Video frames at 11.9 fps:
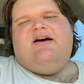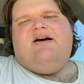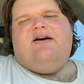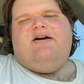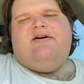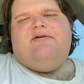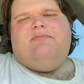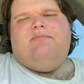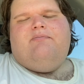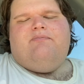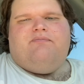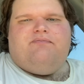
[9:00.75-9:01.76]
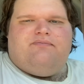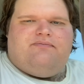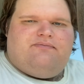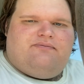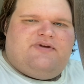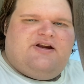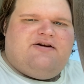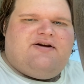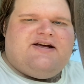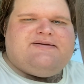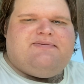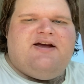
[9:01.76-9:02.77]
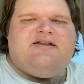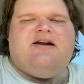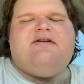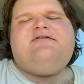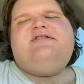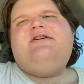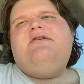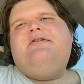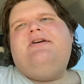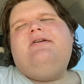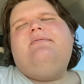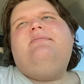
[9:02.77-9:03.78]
I explained that I was joking,